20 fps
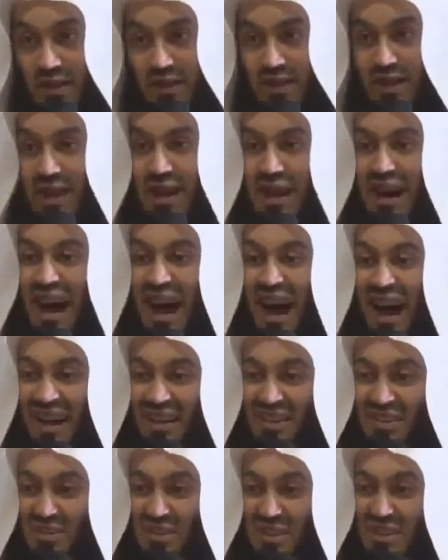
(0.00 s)
There are
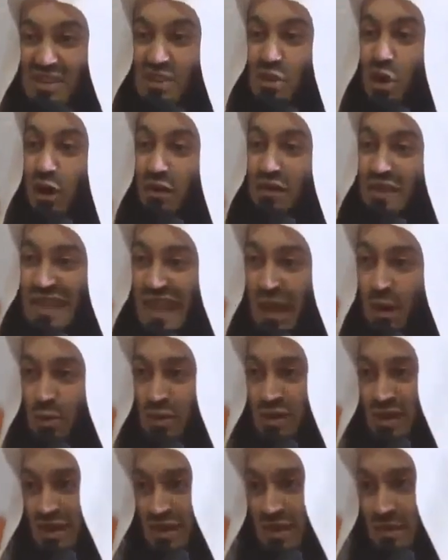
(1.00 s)
hundreds of
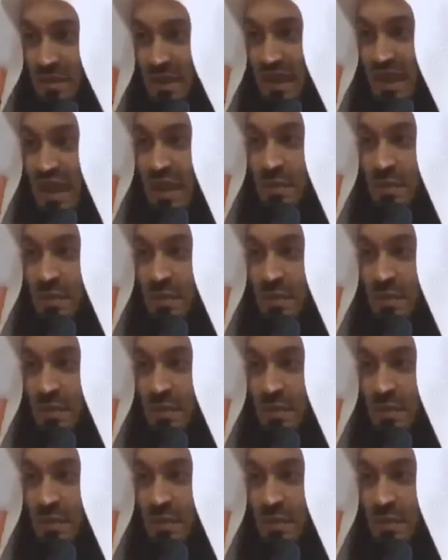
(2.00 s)
thousands.